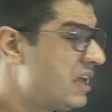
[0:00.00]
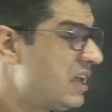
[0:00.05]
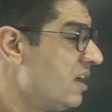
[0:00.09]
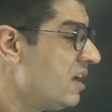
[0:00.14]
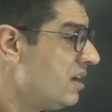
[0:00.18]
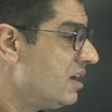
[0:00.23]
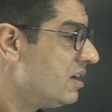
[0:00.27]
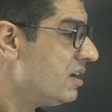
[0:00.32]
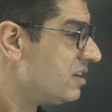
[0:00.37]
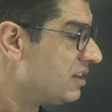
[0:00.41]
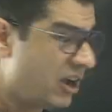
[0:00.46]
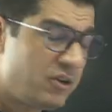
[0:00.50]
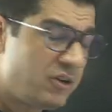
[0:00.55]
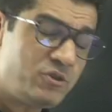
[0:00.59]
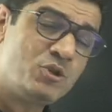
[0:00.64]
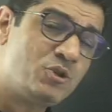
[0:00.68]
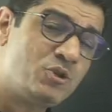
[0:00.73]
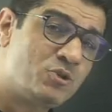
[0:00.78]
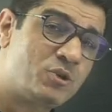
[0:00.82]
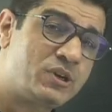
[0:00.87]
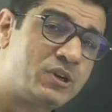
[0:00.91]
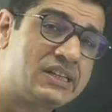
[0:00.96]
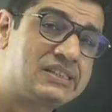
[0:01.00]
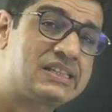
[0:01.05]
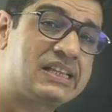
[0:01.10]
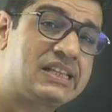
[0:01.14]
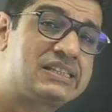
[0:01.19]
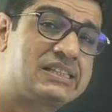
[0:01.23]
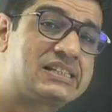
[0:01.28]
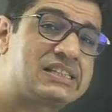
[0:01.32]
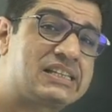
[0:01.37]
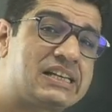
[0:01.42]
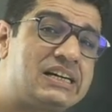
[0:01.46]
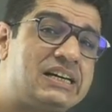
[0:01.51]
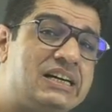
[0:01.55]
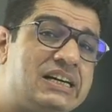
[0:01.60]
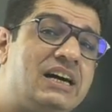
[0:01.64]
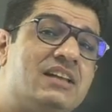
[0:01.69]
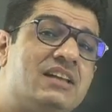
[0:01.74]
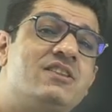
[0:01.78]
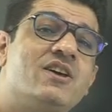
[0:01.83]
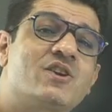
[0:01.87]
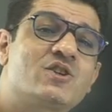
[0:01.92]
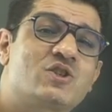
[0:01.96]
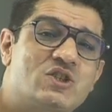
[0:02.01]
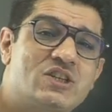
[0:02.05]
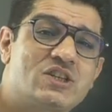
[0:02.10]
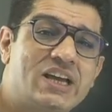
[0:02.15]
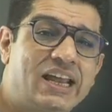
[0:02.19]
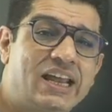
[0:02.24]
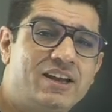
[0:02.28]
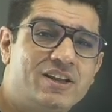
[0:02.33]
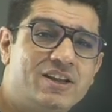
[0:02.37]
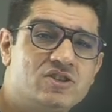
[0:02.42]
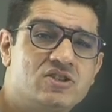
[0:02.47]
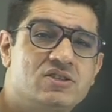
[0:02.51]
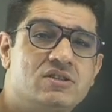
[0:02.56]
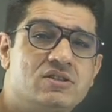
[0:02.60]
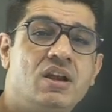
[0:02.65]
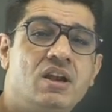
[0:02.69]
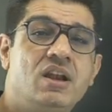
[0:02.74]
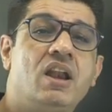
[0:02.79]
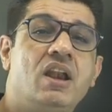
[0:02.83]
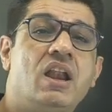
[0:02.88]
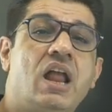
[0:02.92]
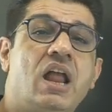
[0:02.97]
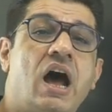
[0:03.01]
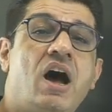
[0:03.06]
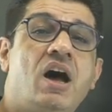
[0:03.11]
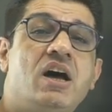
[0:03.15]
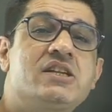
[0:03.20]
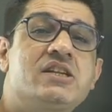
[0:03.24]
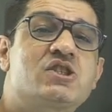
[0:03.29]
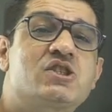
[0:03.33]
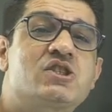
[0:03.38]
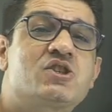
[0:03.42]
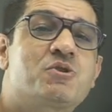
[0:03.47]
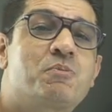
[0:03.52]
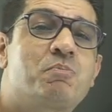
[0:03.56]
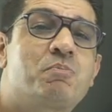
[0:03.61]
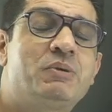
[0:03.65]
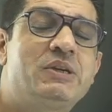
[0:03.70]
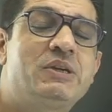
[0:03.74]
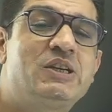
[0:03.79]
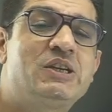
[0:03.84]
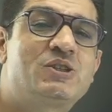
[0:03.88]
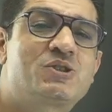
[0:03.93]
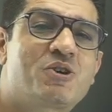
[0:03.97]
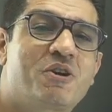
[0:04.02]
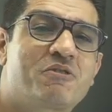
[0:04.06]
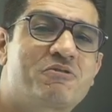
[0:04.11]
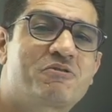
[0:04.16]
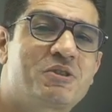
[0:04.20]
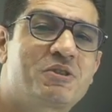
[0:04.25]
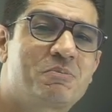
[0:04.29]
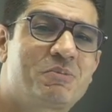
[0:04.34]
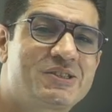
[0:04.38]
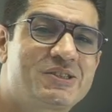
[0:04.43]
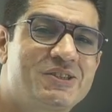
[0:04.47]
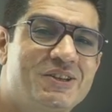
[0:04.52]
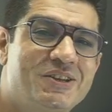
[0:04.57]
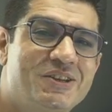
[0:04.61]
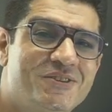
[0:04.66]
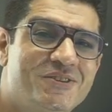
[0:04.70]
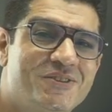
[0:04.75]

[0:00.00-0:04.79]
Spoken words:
Now you notice this other challenge, the last piece of the puzzle.